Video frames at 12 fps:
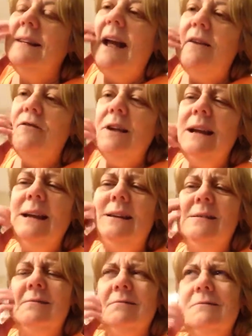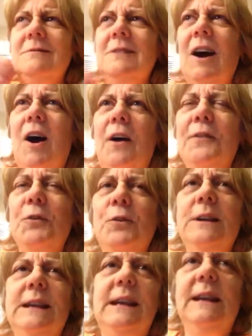every other
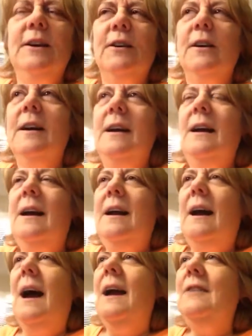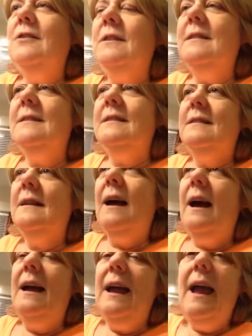year, I
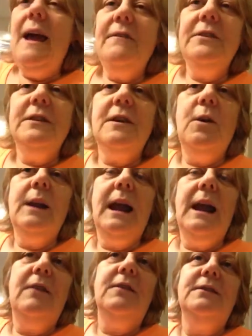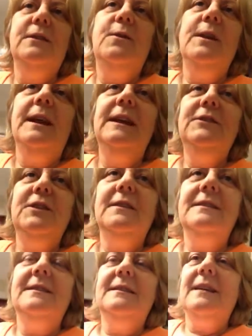have to go to Arizona. It
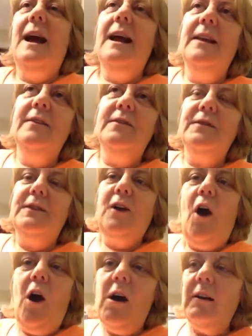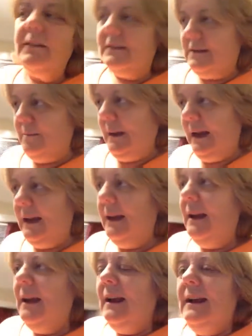just kind of calls to me.
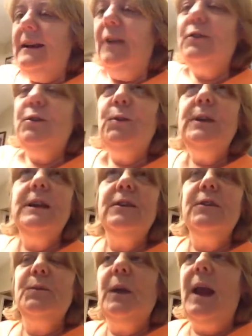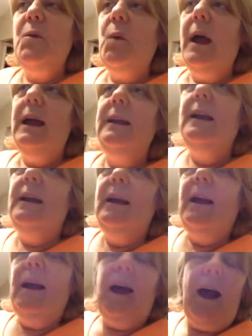Now, 2 years when I went,
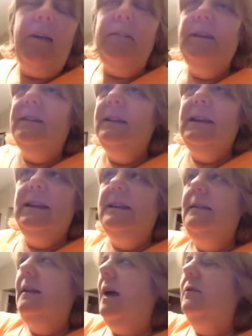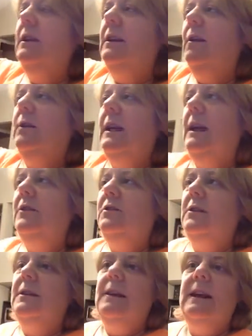I visited every
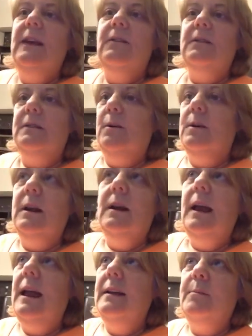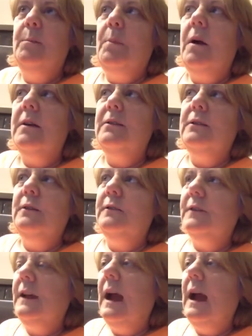location in Arizona and parts of